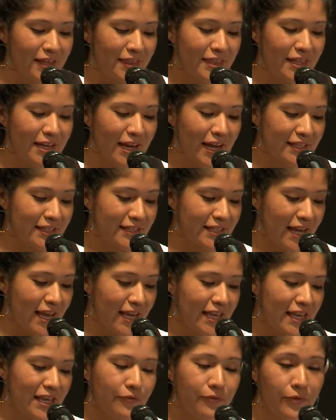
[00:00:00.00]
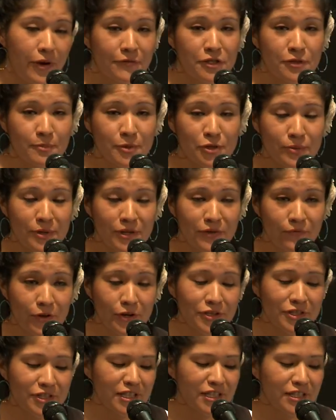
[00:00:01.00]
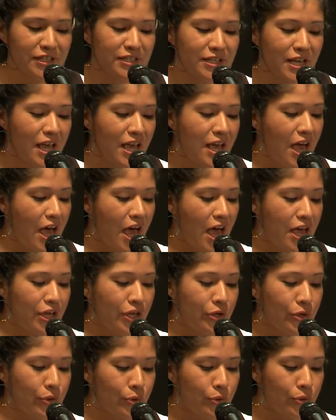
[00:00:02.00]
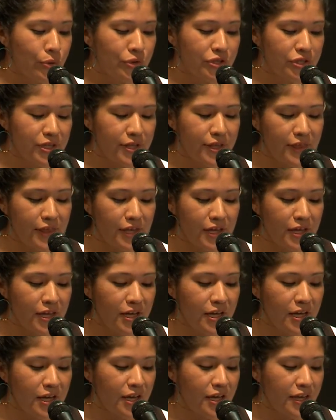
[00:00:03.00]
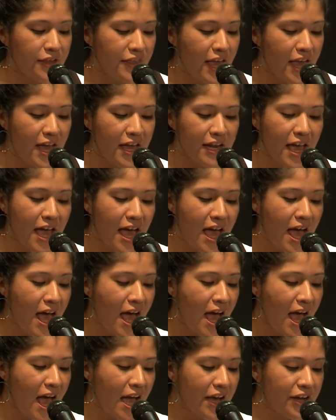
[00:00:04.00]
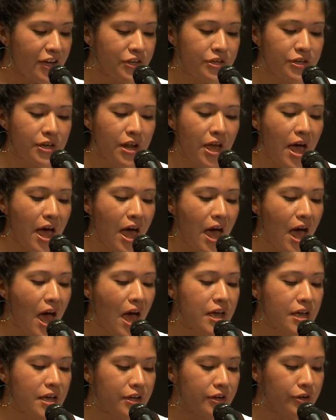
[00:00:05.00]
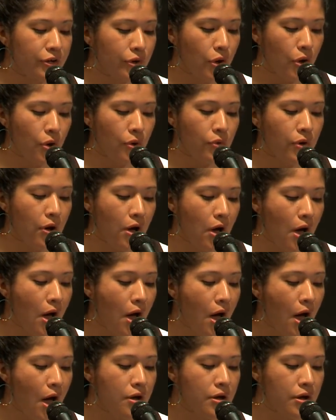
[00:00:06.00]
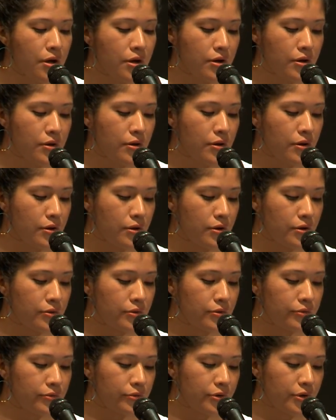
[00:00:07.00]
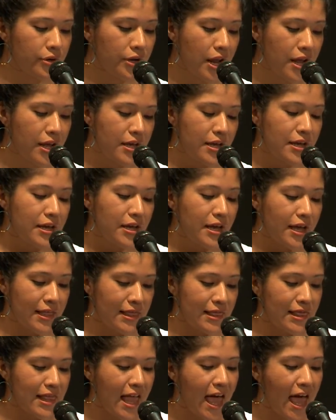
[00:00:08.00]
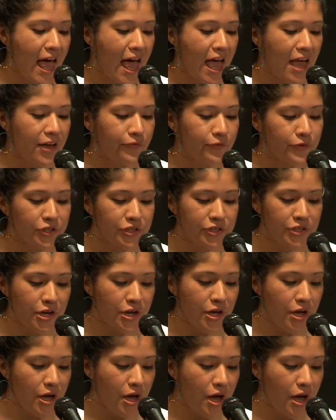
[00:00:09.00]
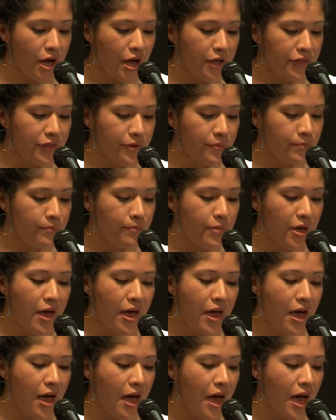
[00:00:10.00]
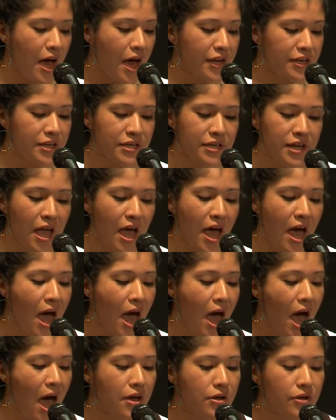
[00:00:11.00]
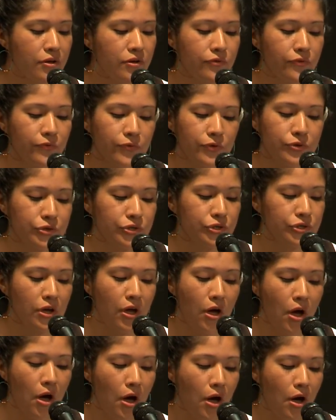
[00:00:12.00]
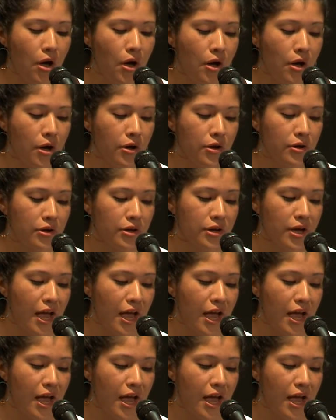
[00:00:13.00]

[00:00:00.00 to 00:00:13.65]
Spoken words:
The next day he riffs between verses. I used to think that I could not go on, and life was nothing but an awful song.